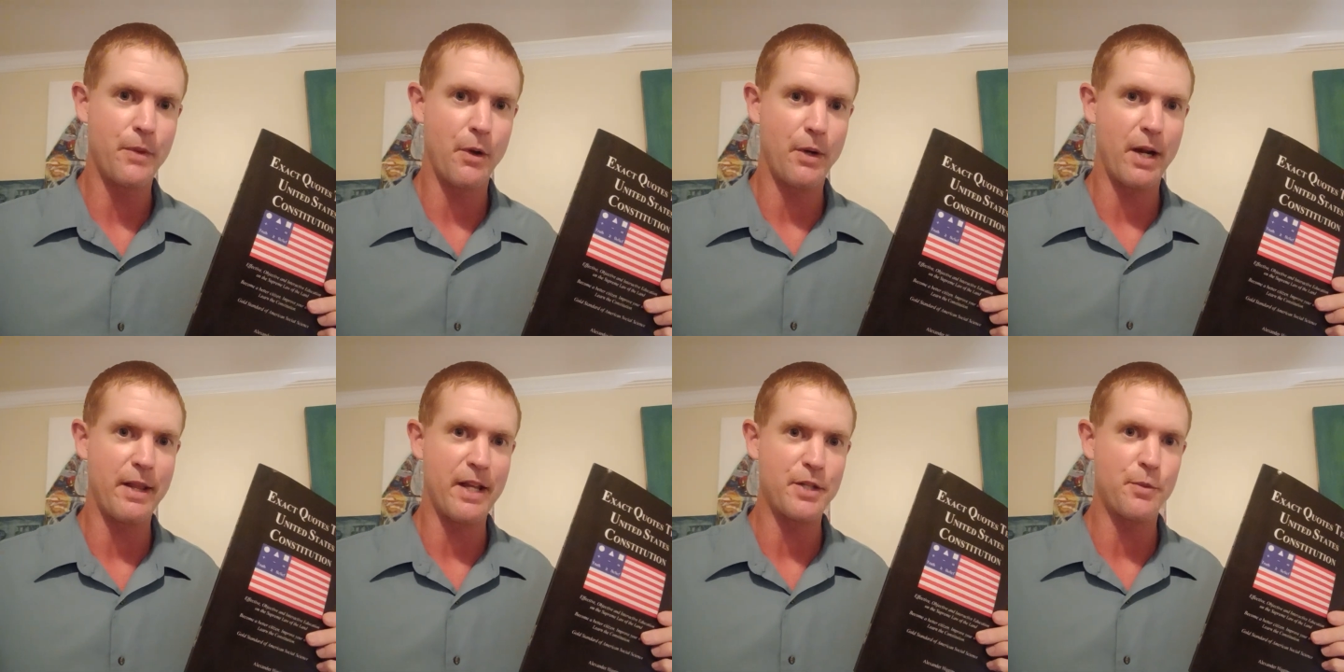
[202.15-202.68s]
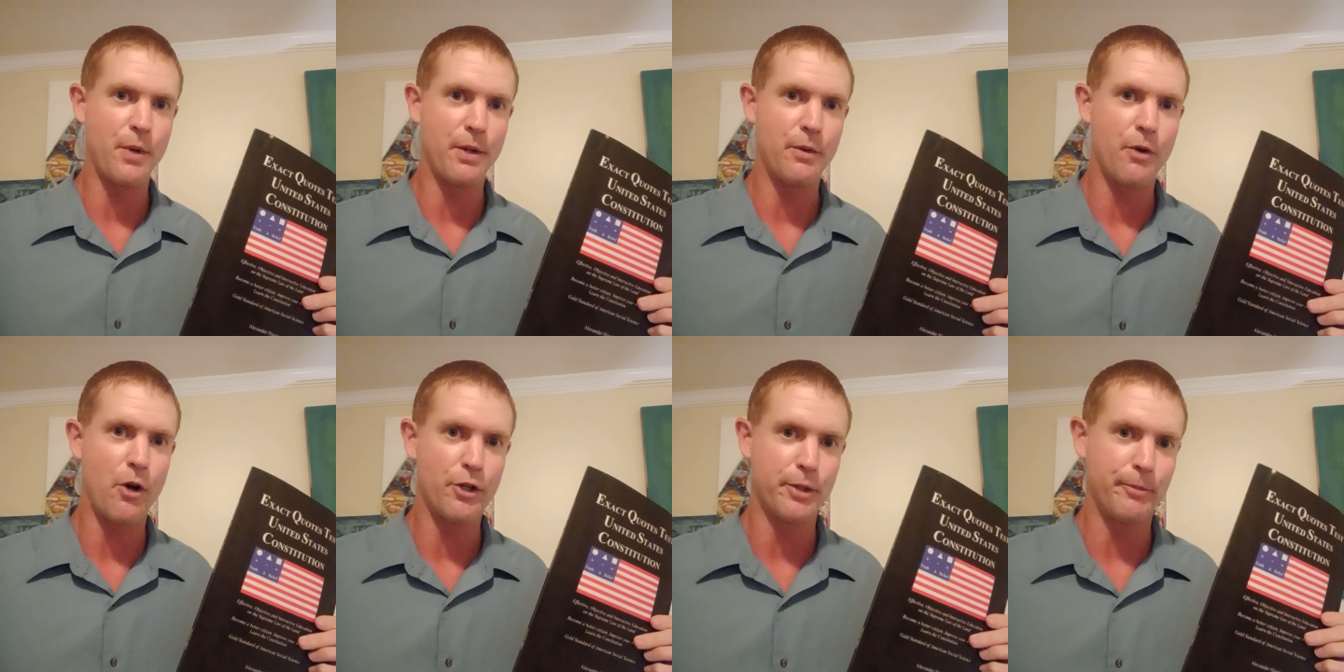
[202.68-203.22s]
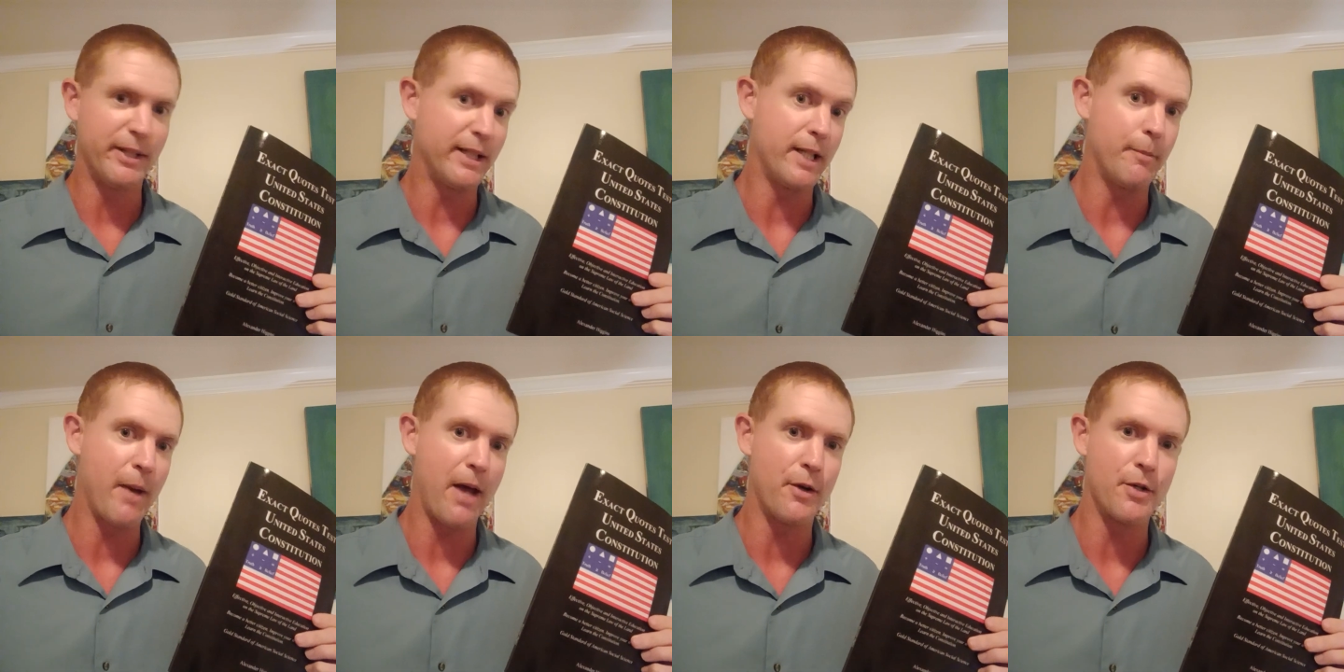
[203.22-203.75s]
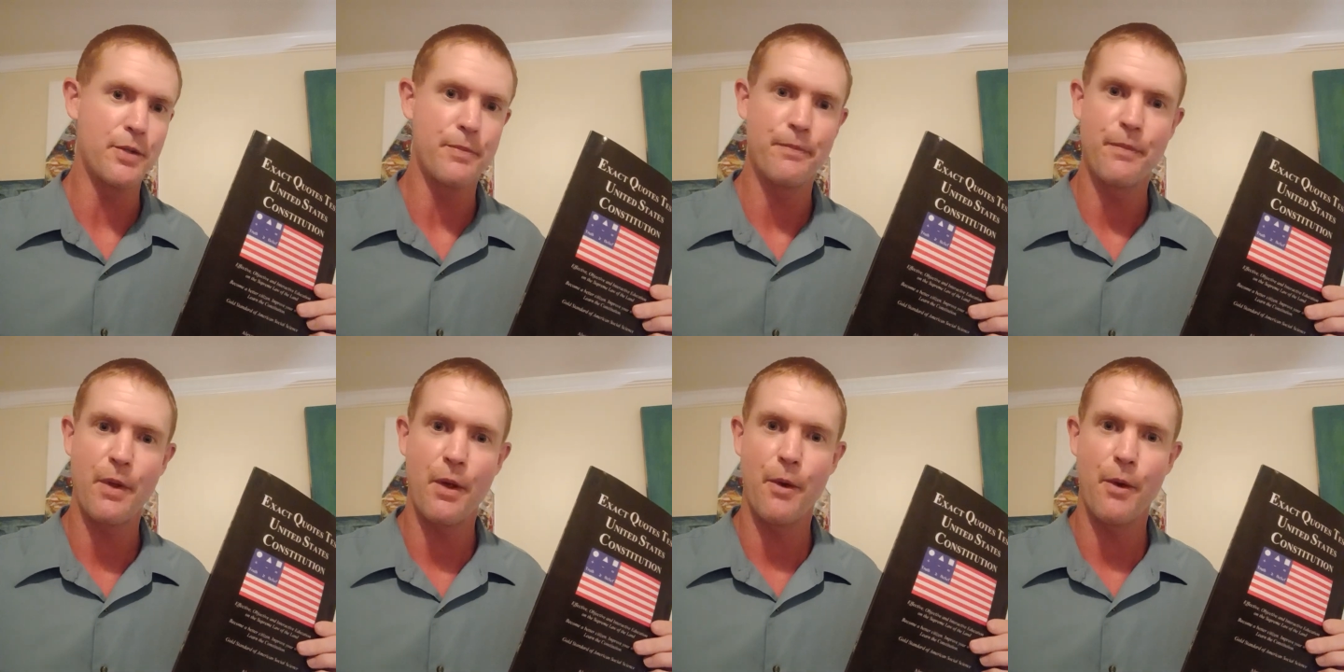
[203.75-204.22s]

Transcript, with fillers: Okay, that's what ultimately matters.